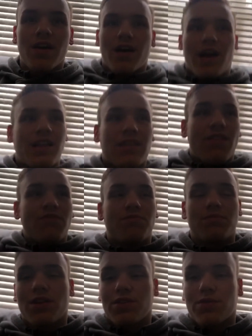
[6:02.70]
I love
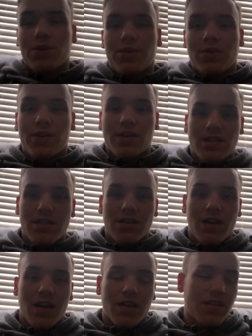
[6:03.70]
the 330 Ci.
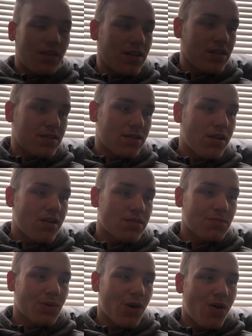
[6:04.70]
I think it's an
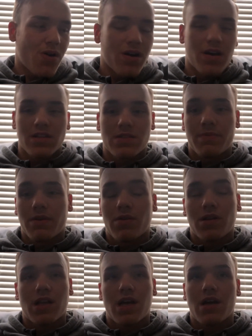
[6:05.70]
awesome car. It's been
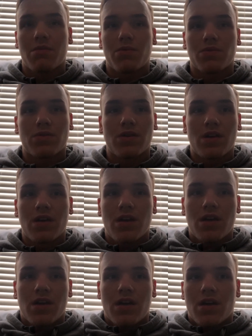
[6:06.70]
reliable.
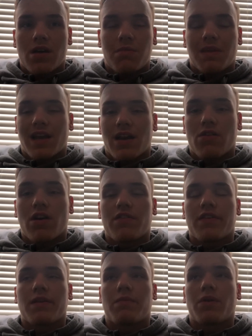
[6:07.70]
I mean, I know I've
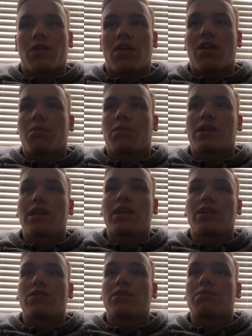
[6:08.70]
had to put a lot of money
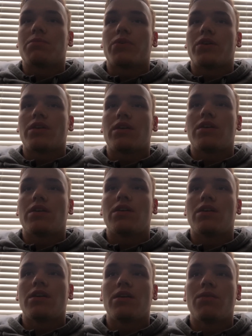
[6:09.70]
into it, but
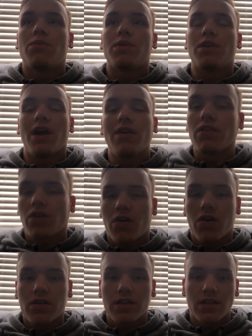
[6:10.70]
when you have a
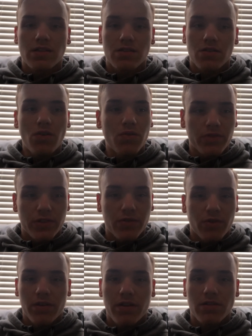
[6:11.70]
car that's over
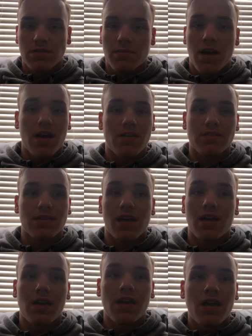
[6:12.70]
200,000 miles
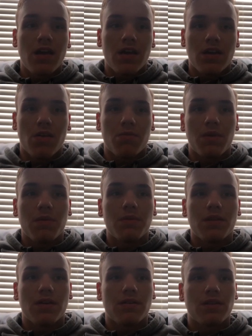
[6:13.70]
that, maybe
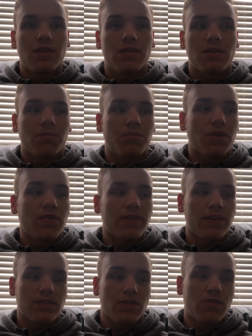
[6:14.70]
the
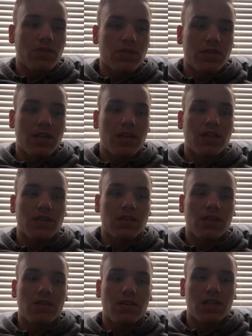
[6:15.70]
previous owners didn't
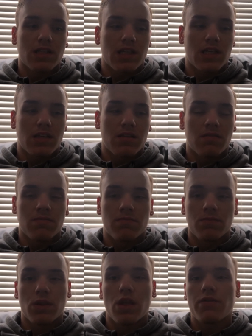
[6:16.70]
necessarily
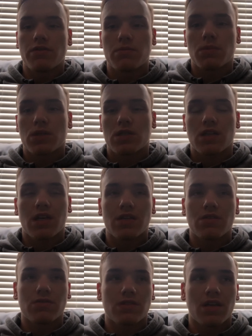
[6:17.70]
love as much as I do,